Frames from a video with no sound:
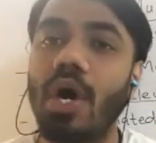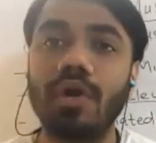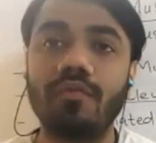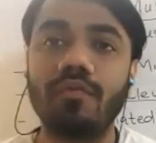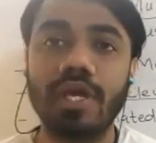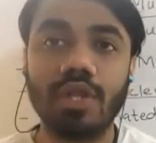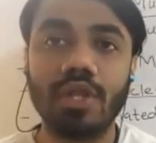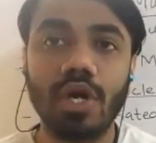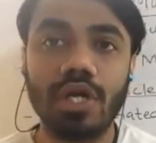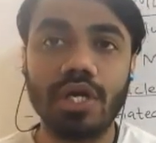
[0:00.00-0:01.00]
or we
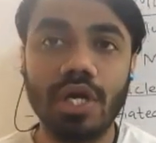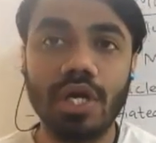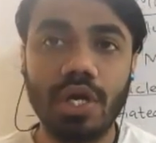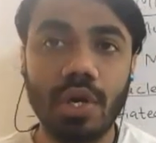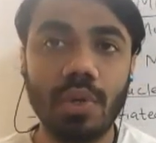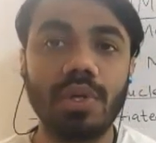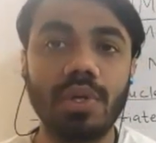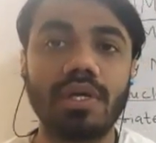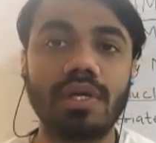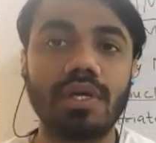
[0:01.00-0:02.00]
cannot
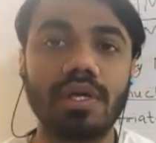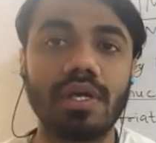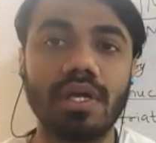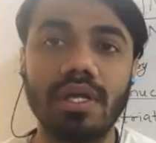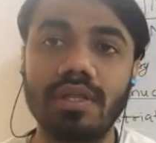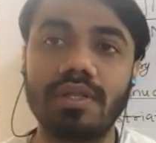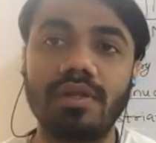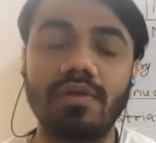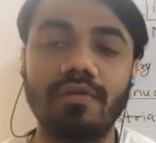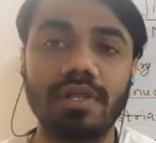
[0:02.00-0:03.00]
control it
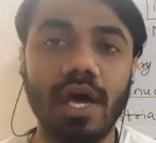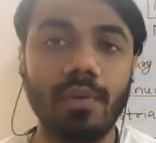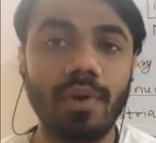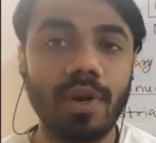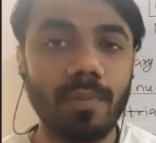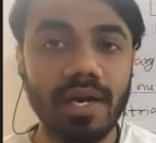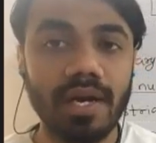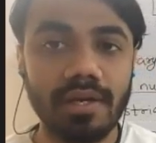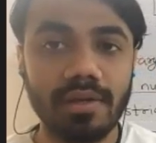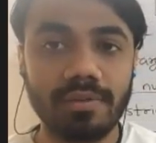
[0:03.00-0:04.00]
with our
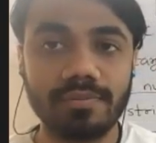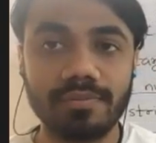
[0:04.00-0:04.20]
mind.